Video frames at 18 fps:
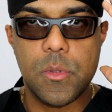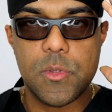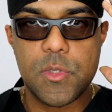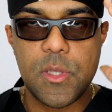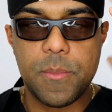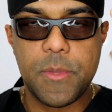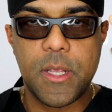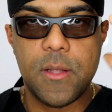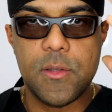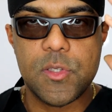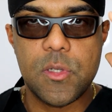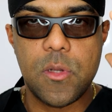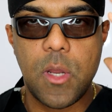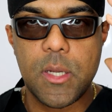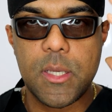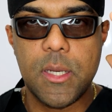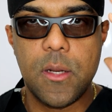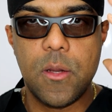something else
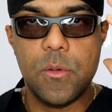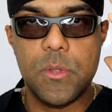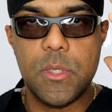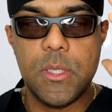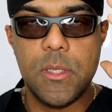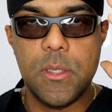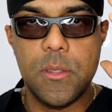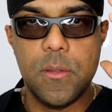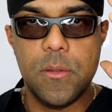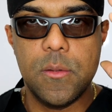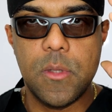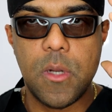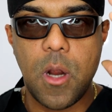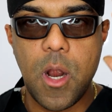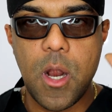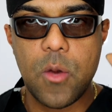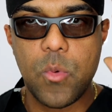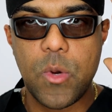knocking out the
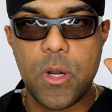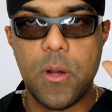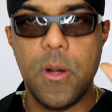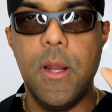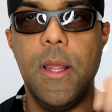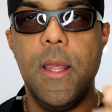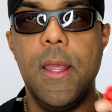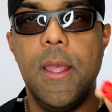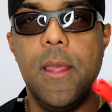hardware,